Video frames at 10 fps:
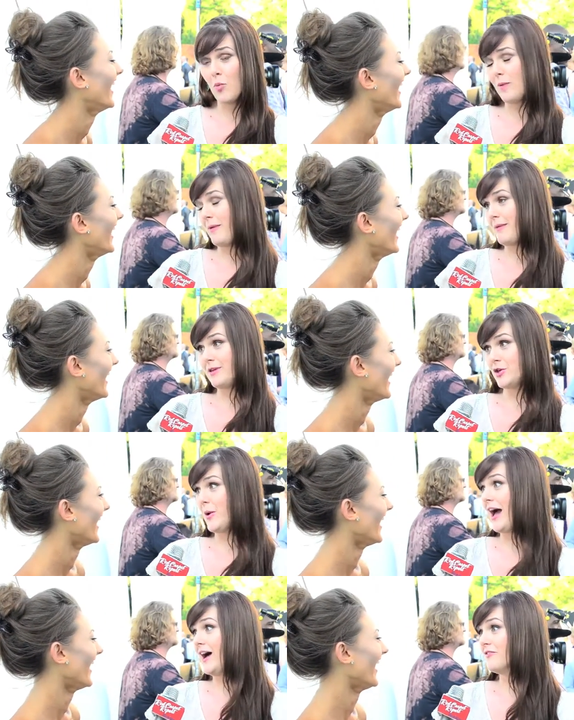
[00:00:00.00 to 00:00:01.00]
Speaker 1: what baby you
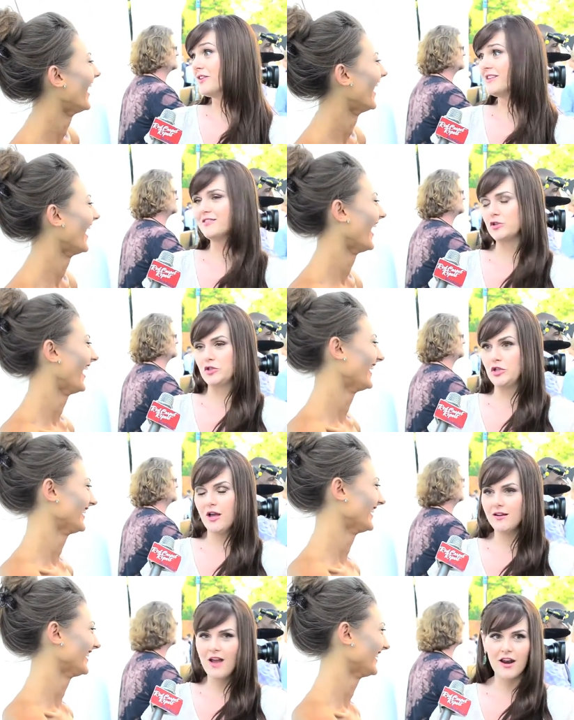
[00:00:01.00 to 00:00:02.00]
have because there's
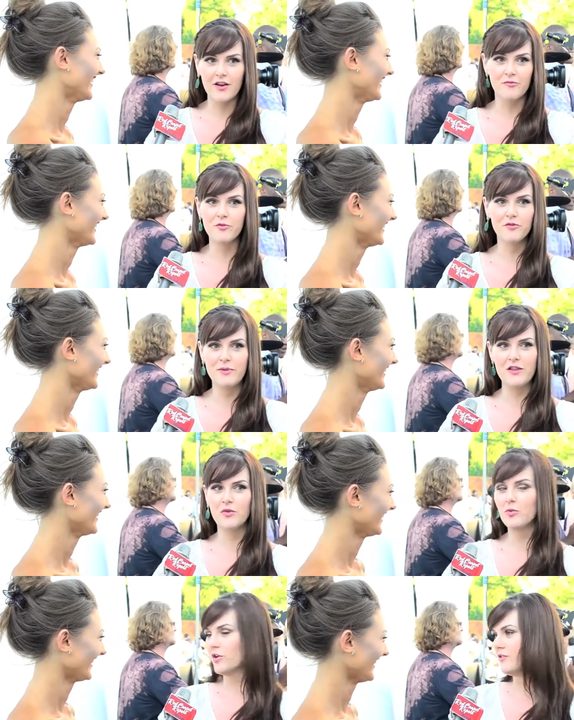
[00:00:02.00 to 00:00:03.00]
not enough movement in
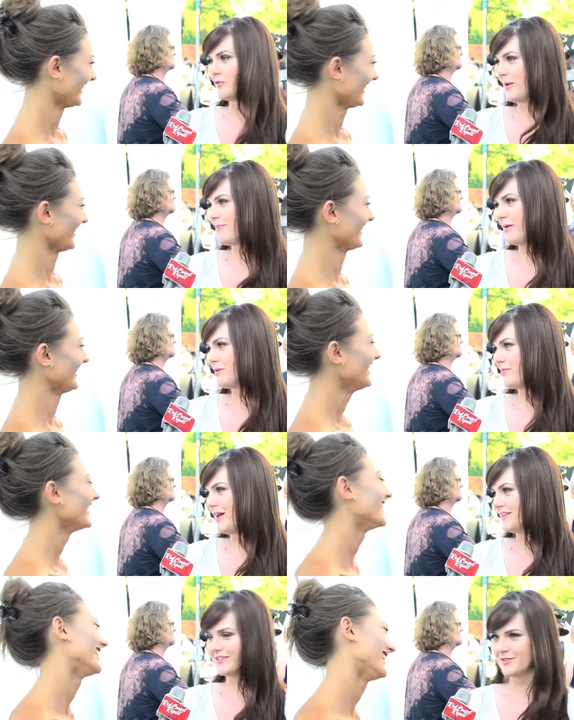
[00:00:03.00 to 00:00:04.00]
the world for my baby to
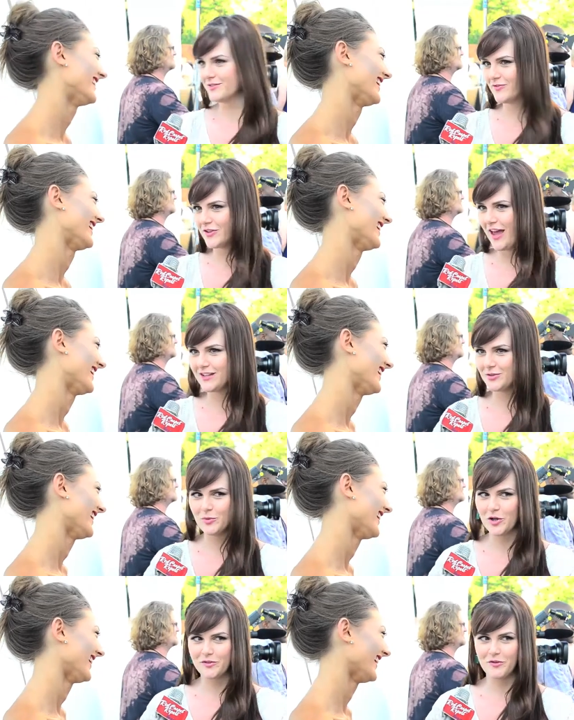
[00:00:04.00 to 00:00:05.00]
make for that to
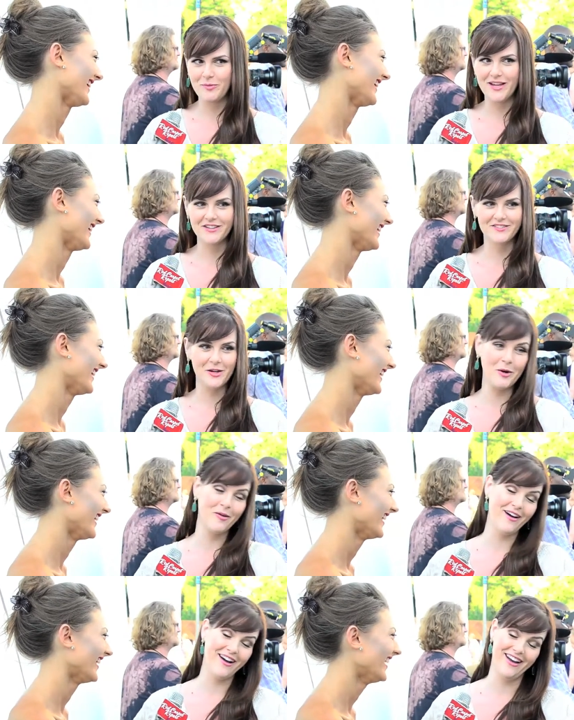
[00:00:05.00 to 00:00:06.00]
work for me.
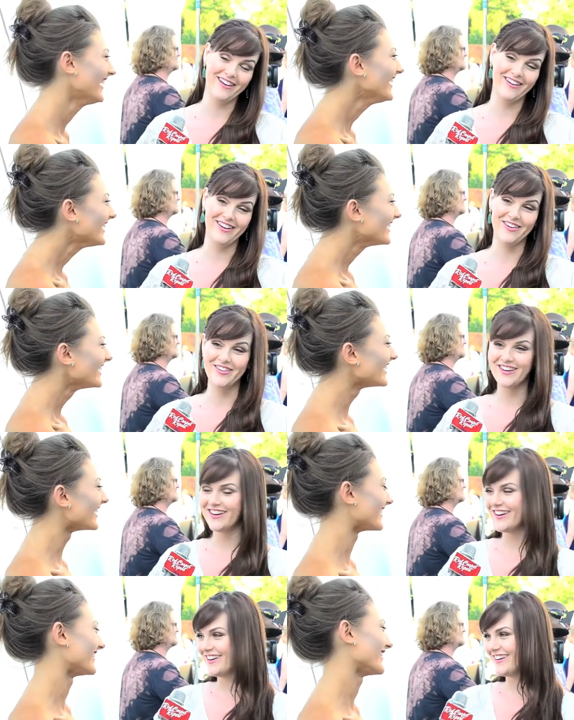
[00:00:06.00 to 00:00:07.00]
So
Speaker 2: I don't know.
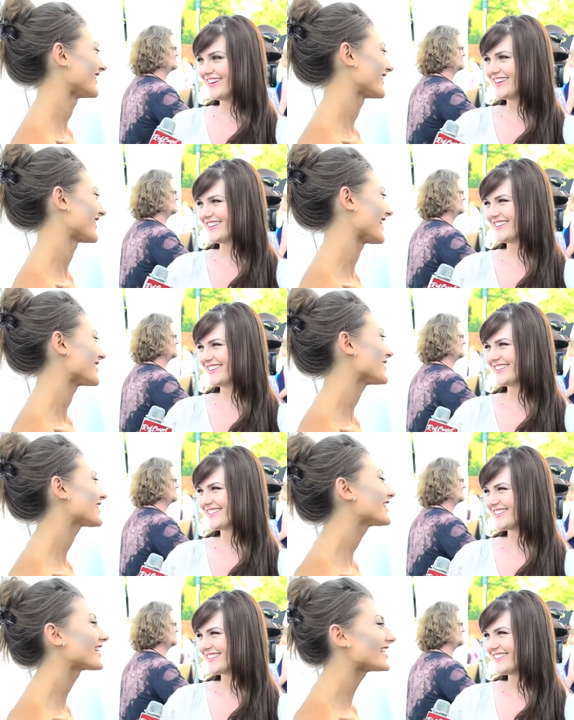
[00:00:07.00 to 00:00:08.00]
Oh, great. Well,
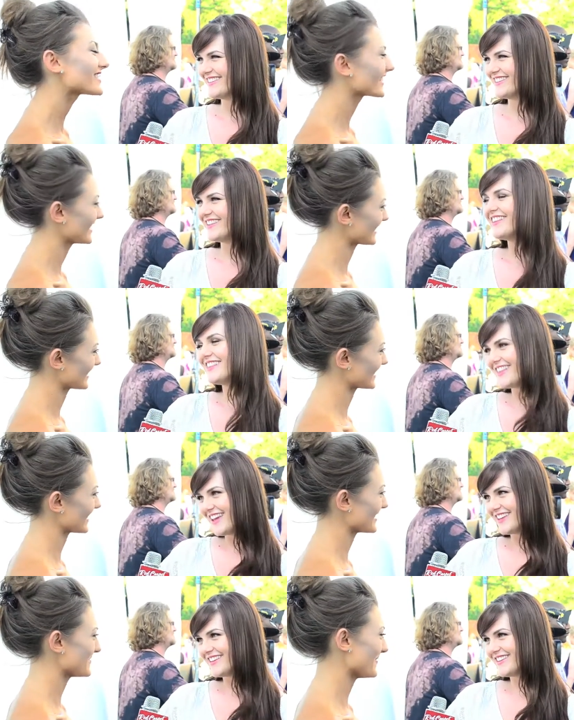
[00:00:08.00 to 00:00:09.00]
congratulations.
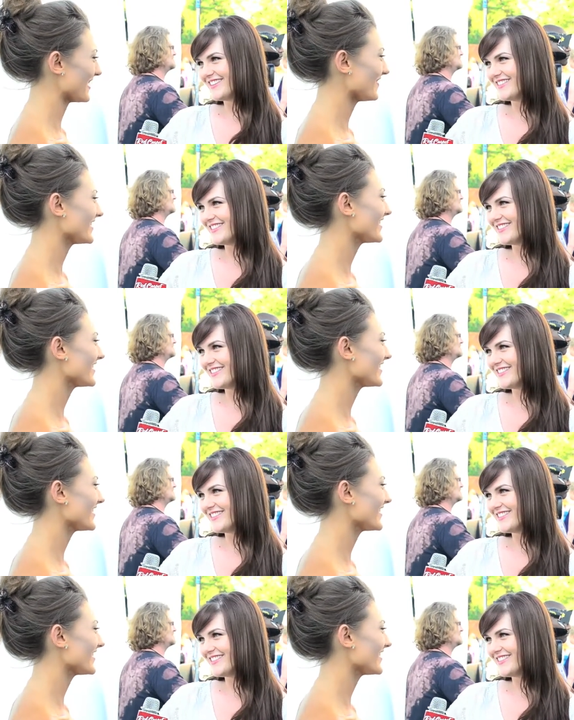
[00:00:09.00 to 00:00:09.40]
Thank on your you. Baby,